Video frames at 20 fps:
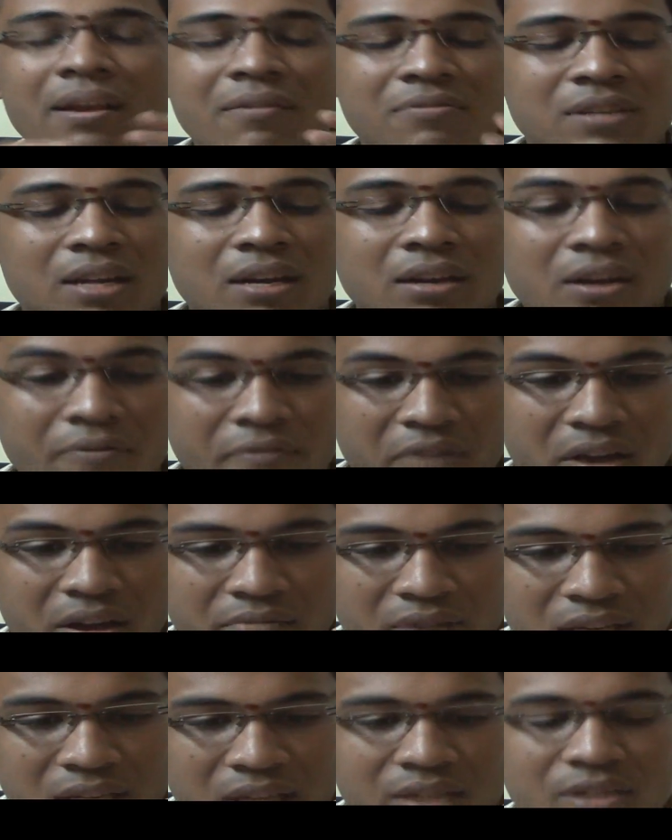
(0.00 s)
If center of
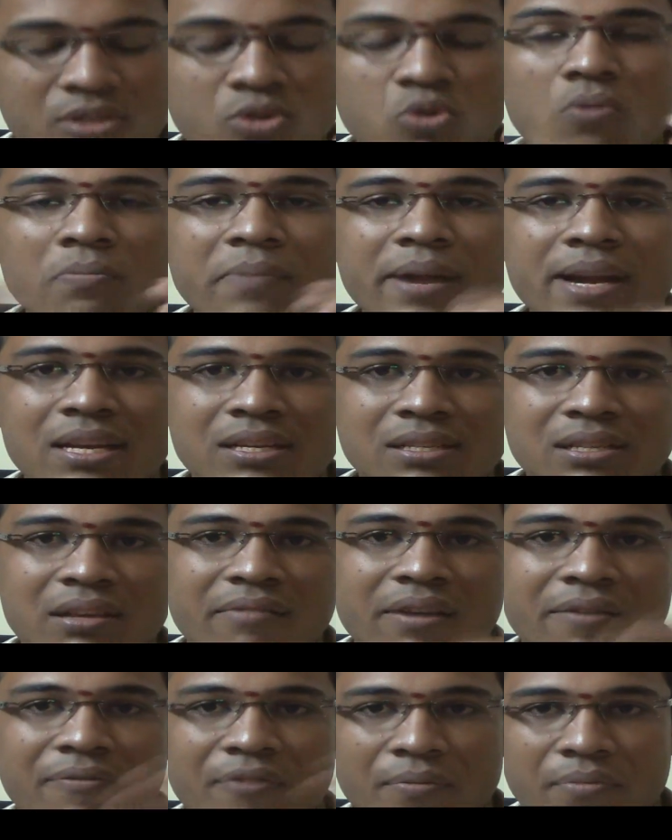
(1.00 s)
curvature is 2 meters
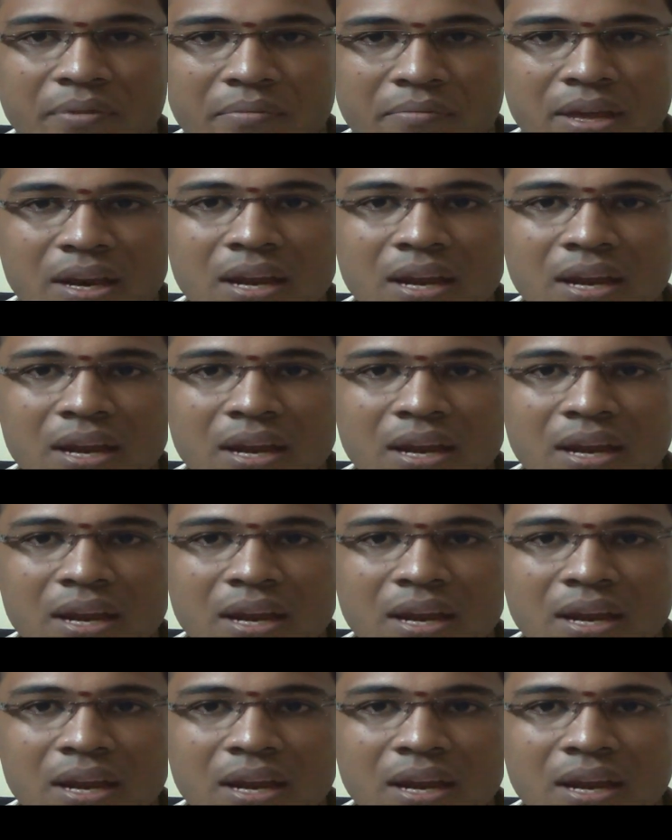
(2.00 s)
away from the